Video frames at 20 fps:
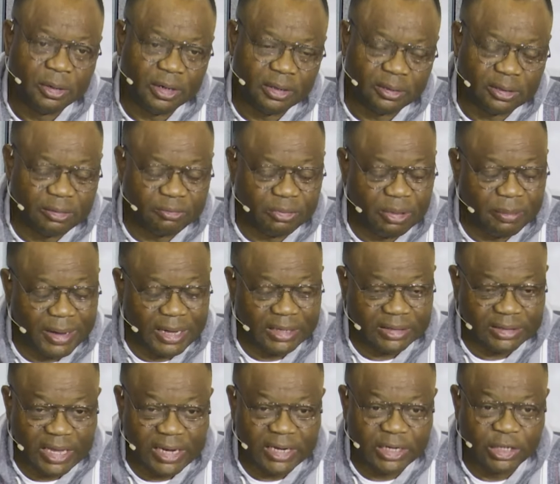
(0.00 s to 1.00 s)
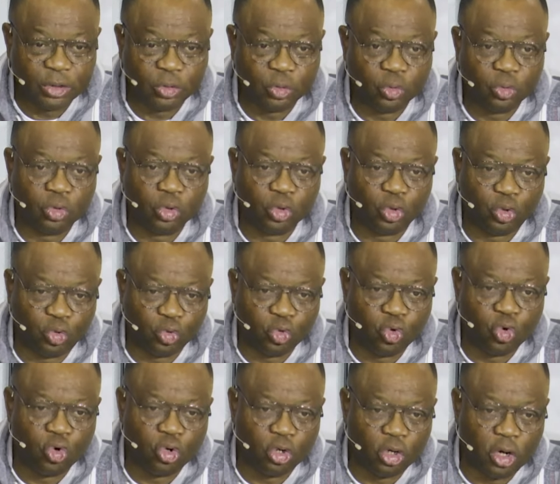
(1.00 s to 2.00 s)
this evening, by telling you,
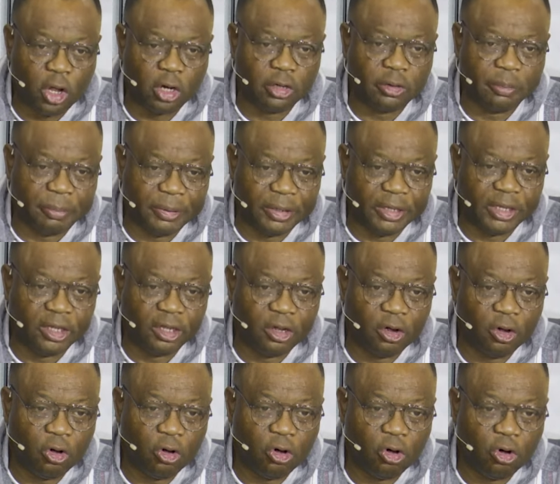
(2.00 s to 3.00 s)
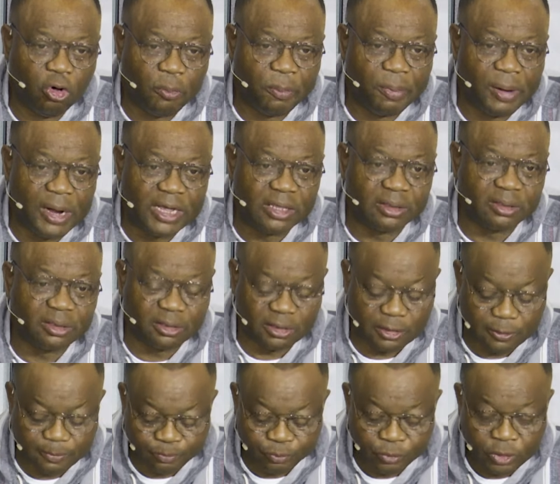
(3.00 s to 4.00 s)
do not be hopeless.